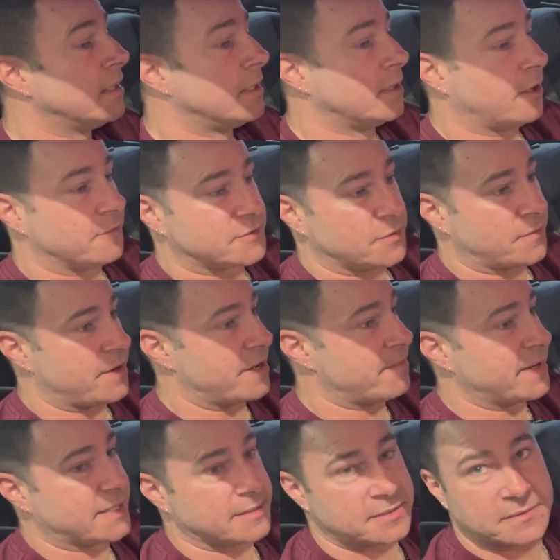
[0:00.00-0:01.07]
Obviously, we're in the
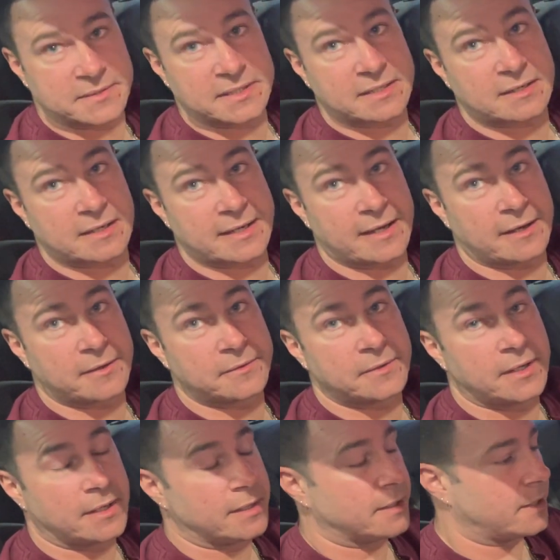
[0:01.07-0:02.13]
middle of doing the Clio.
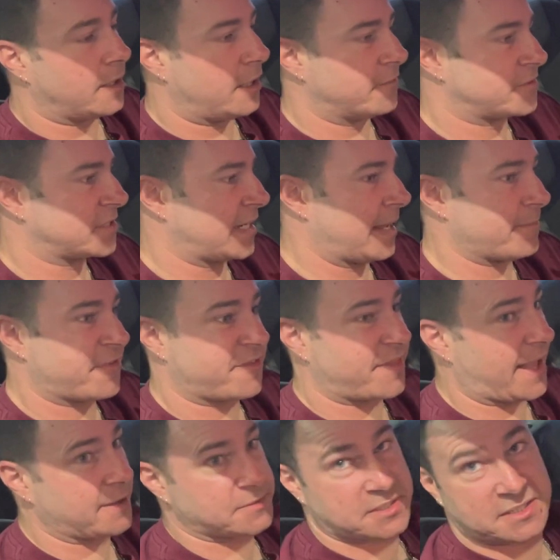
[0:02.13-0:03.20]
I've slammed
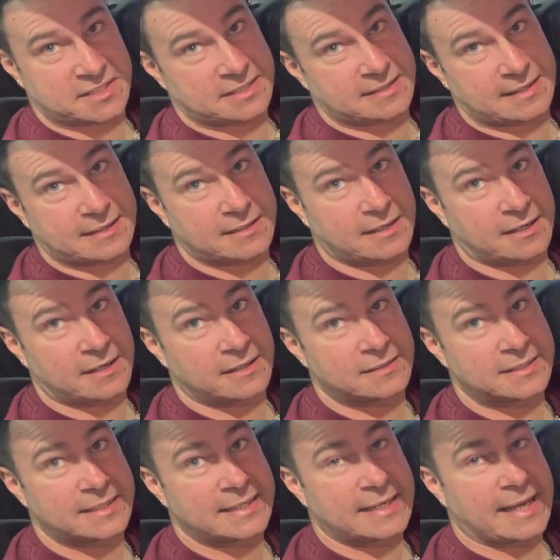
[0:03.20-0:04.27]
thousands into that car,
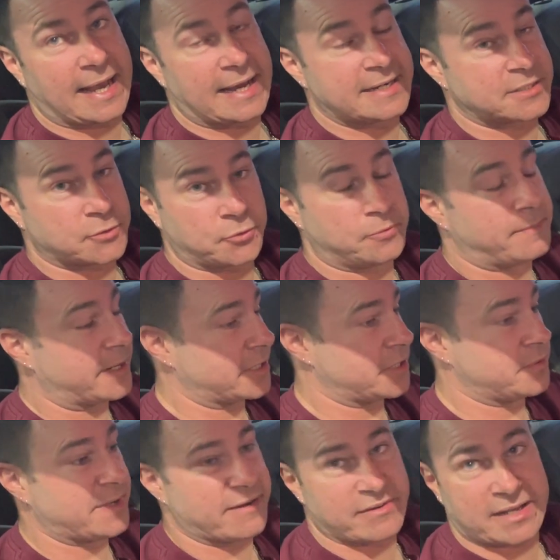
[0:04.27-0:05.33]
and it's all money
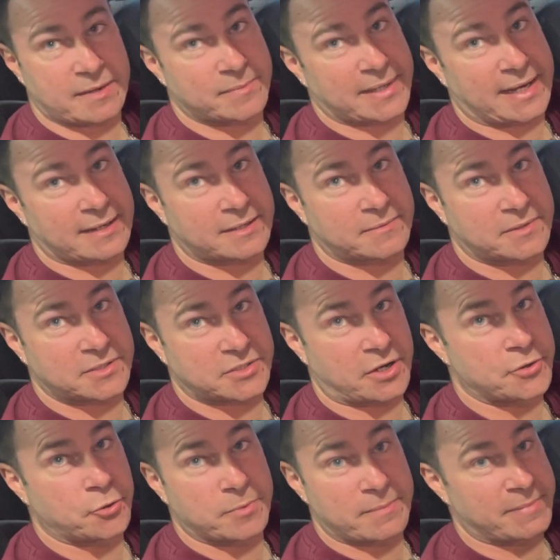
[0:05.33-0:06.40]
you never get back. Because I
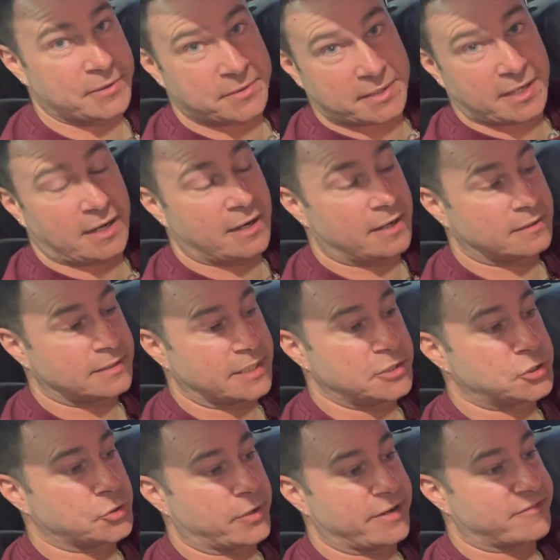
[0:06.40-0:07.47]
normally build a car,
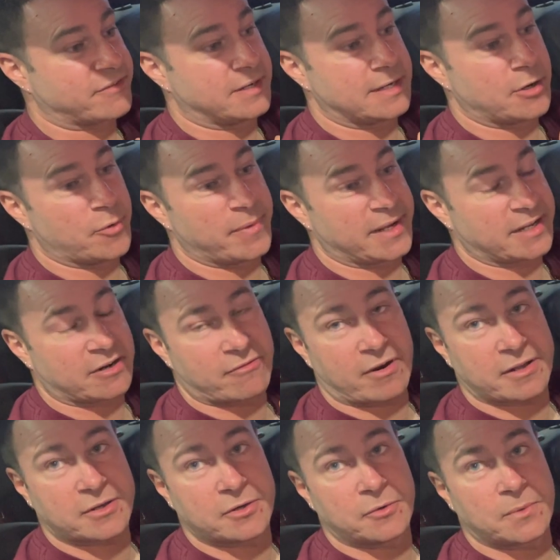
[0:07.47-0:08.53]
enjoy it for a little bit, and go,
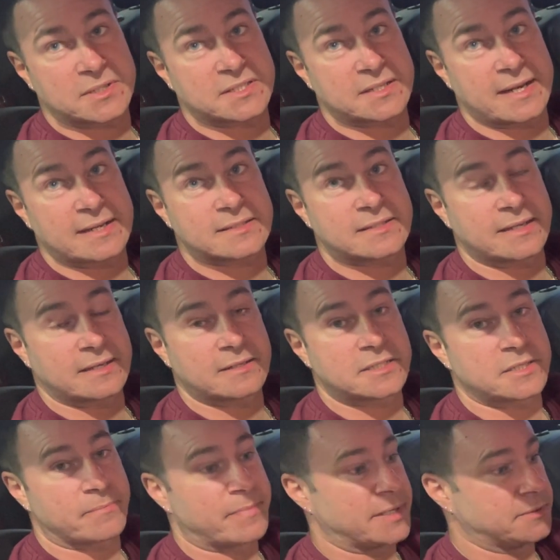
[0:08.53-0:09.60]
right, cool, what's the next thing? Because
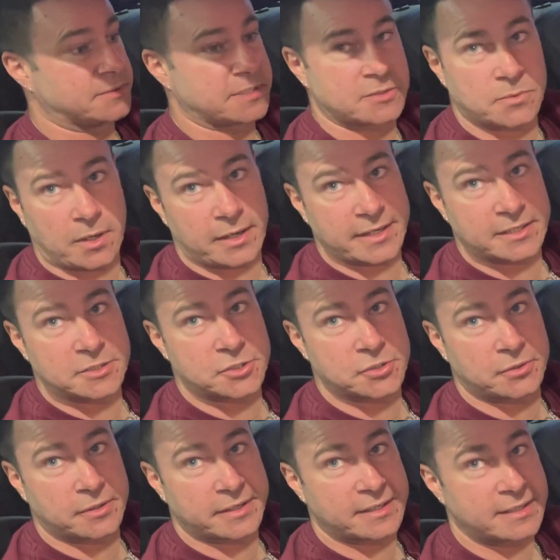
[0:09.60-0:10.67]
the build is what I enjoy.